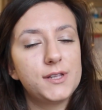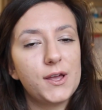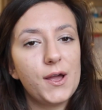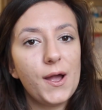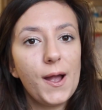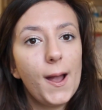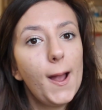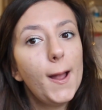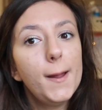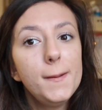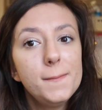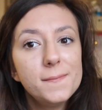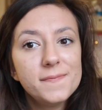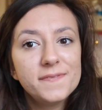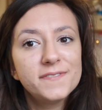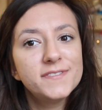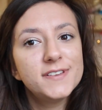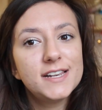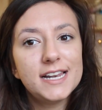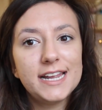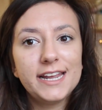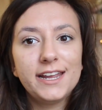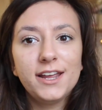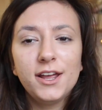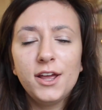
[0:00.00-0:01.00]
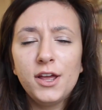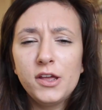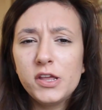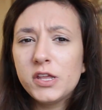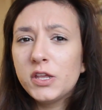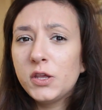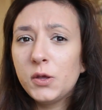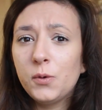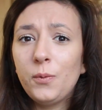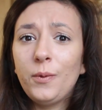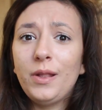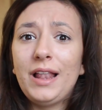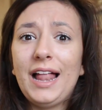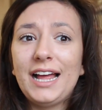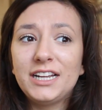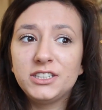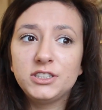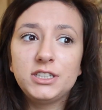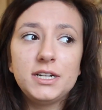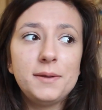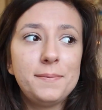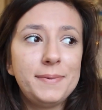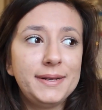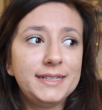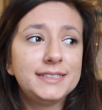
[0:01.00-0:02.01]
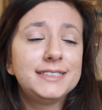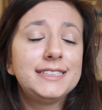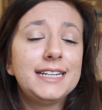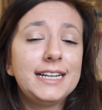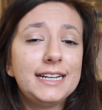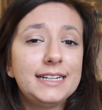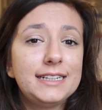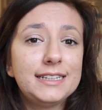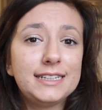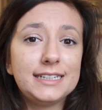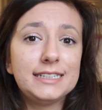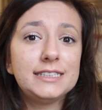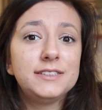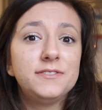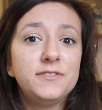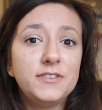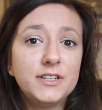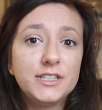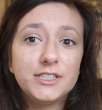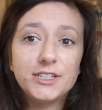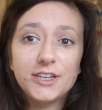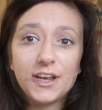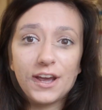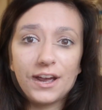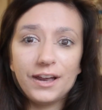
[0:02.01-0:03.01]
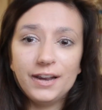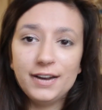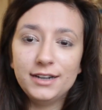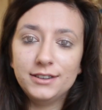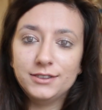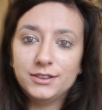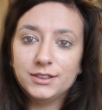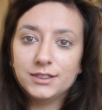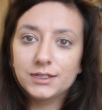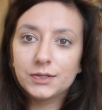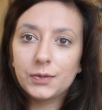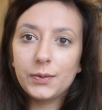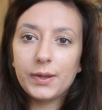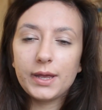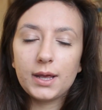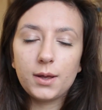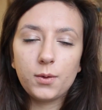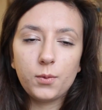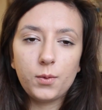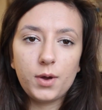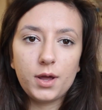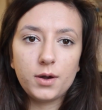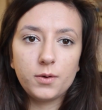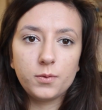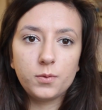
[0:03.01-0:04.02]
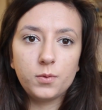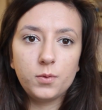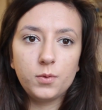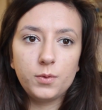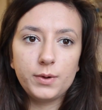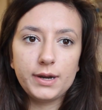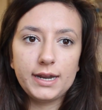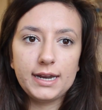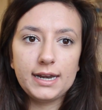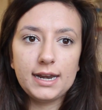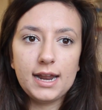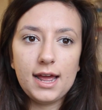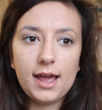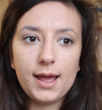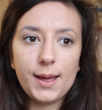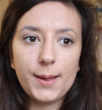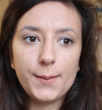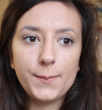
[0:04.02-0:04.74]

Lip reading: so hopefully you will actually be seeing this video. Now just a quick word of warning,